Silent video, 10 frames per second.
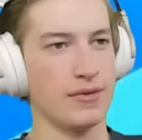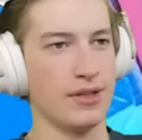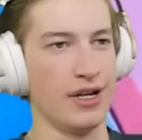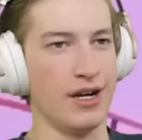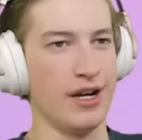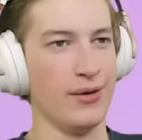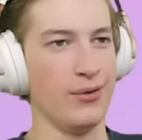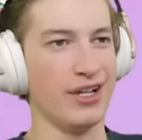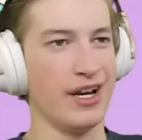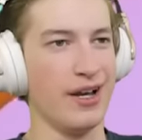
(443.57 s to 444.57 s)
all right,
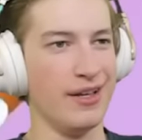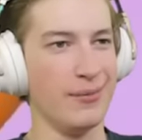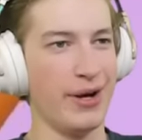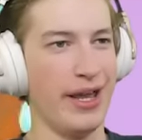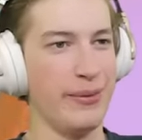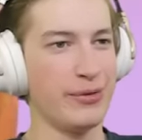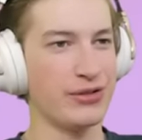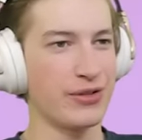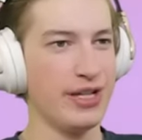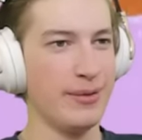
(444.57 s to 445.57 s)
we got pipe
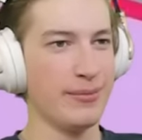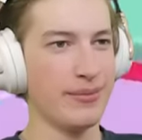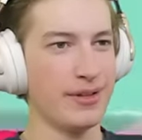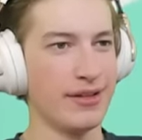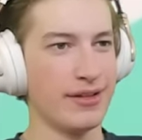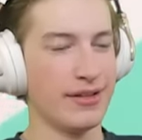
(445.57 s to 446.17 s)
dream.